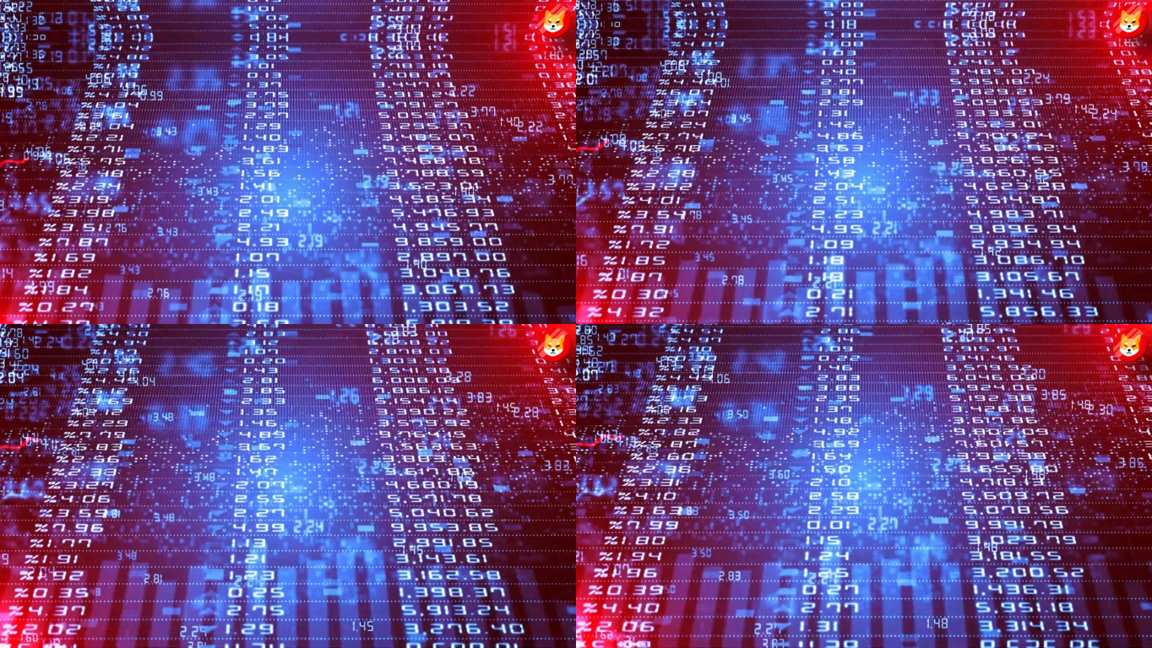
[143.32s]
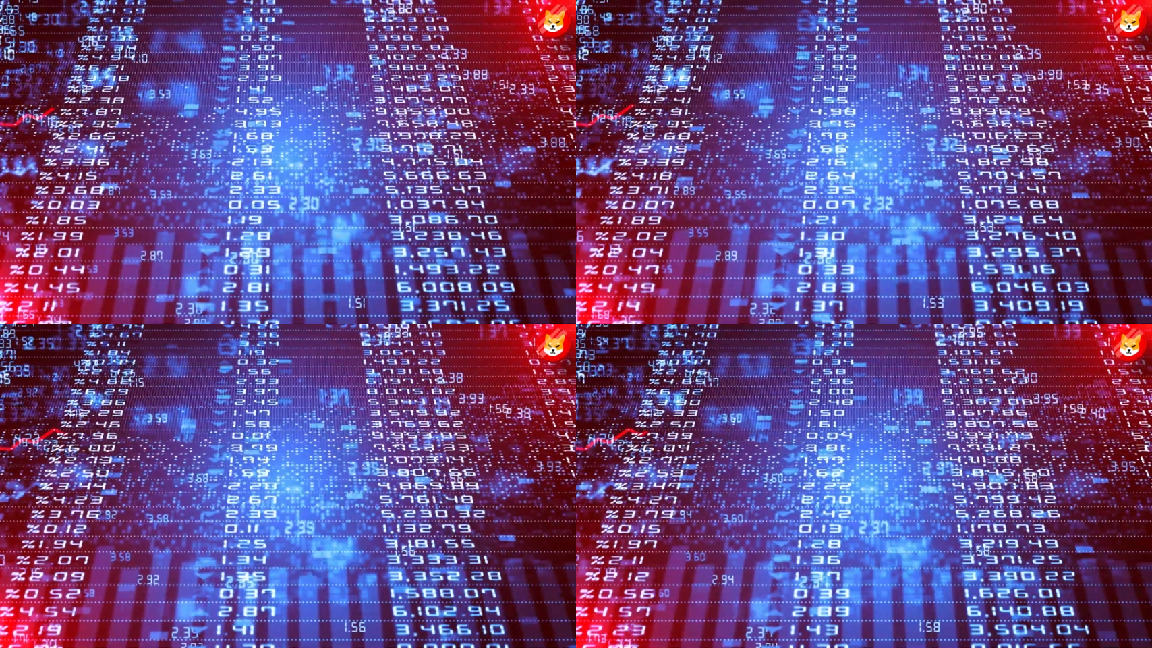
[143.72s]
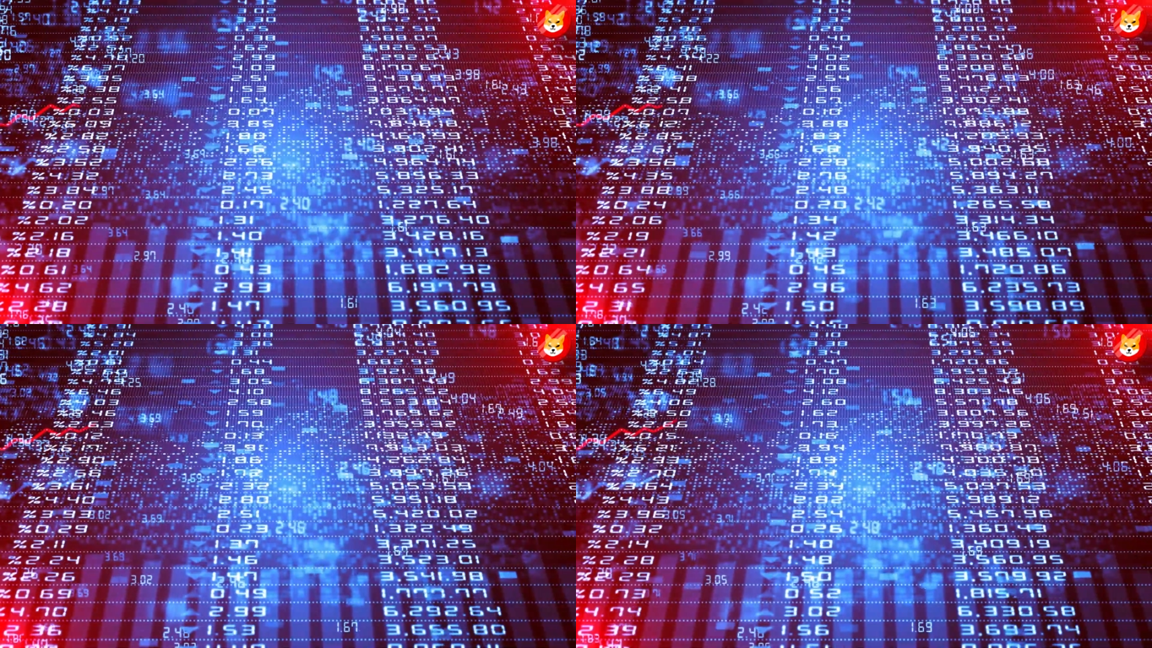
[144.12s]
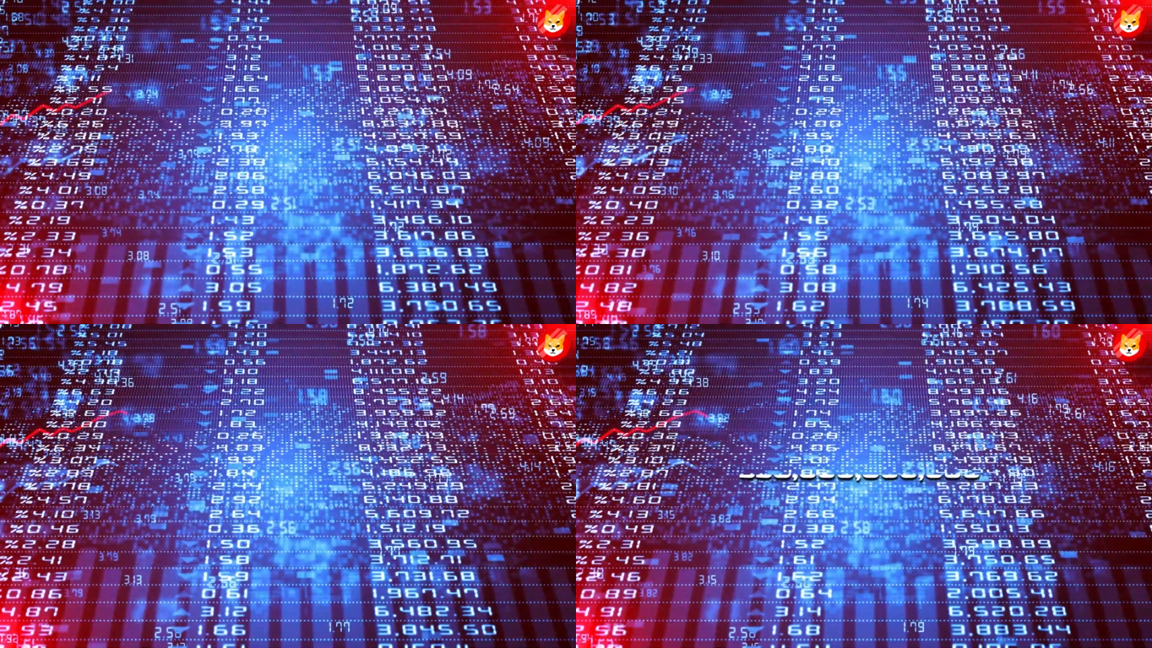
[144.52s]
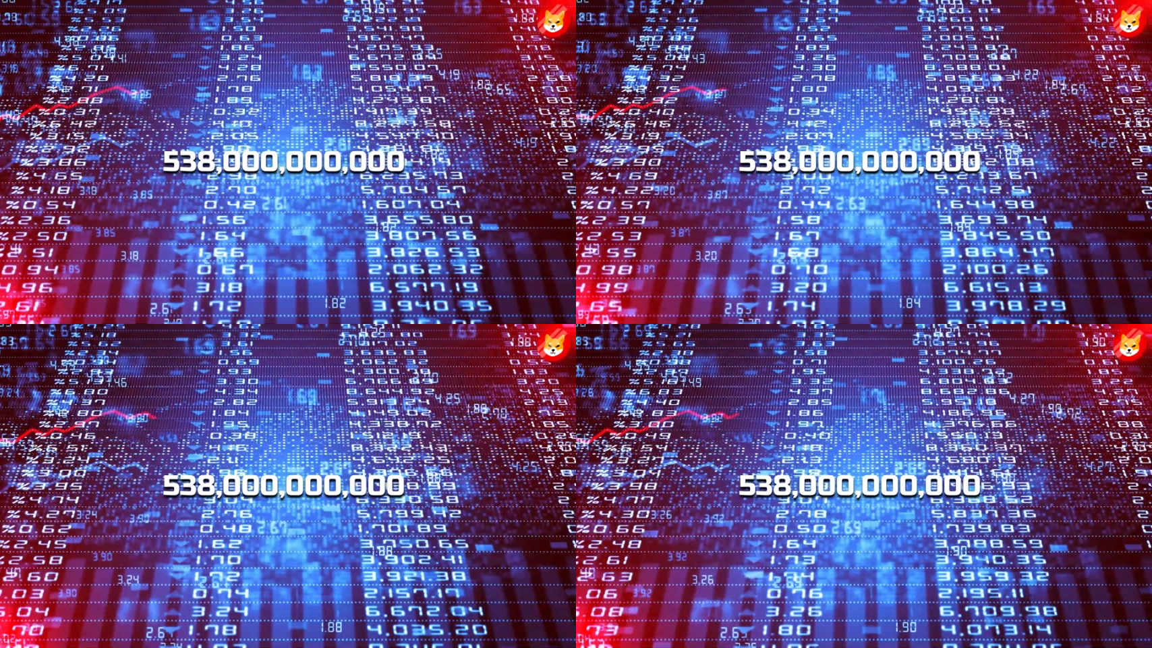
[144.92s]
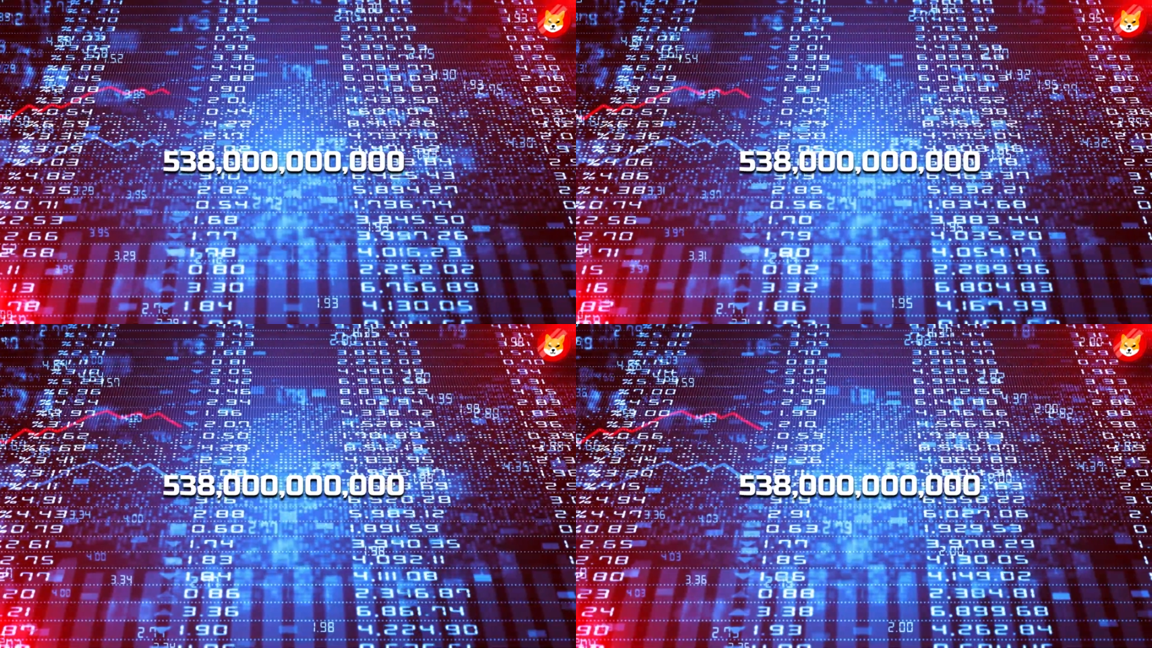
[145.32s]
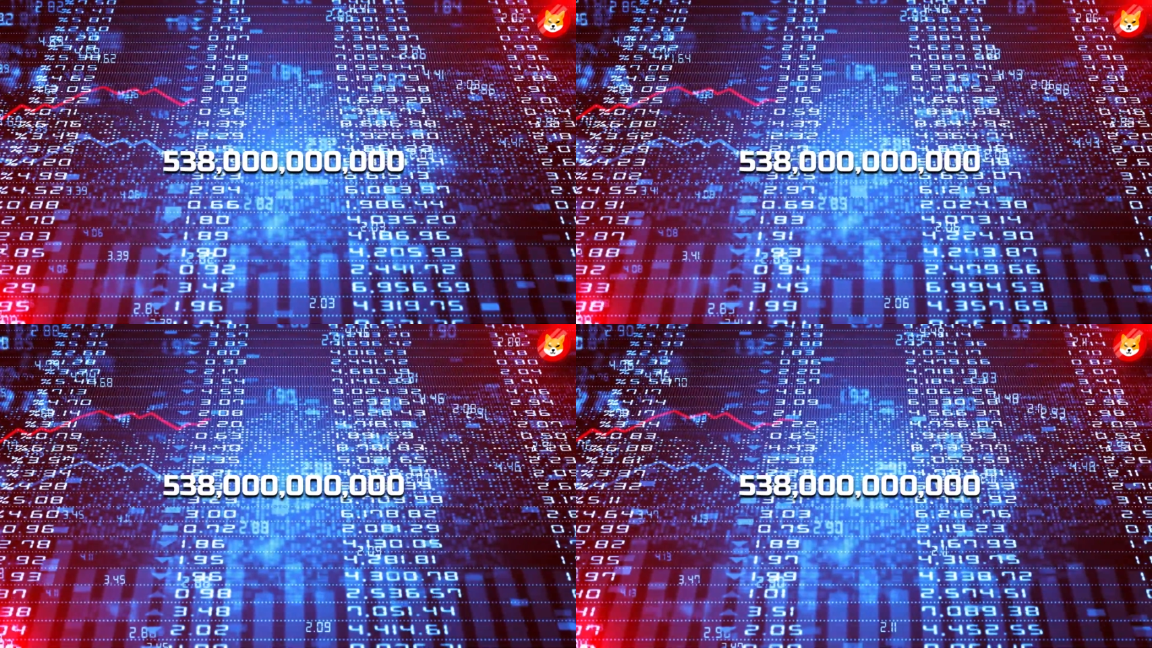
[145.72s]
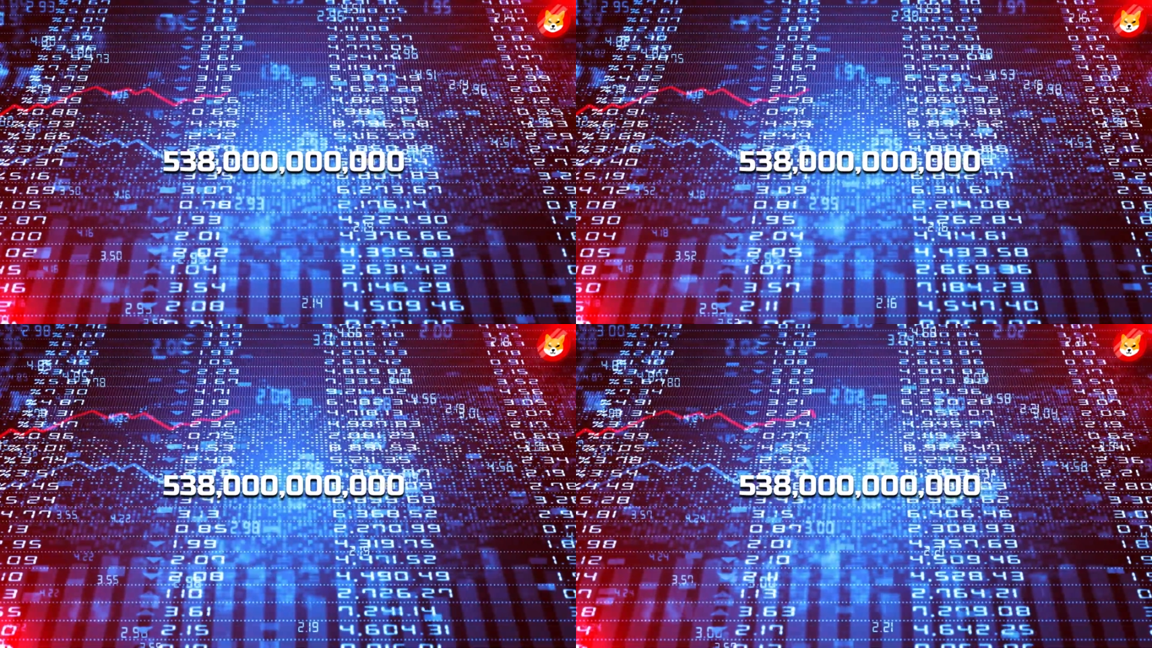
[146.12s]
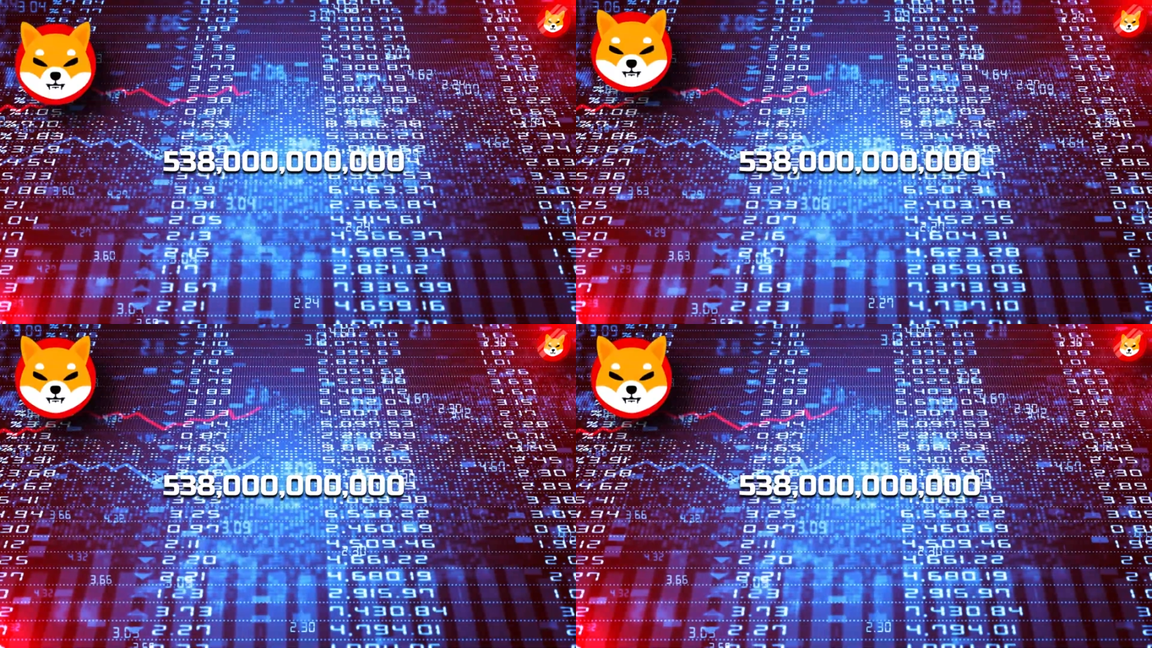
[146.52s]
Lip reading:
Nobody's mouth can be seen.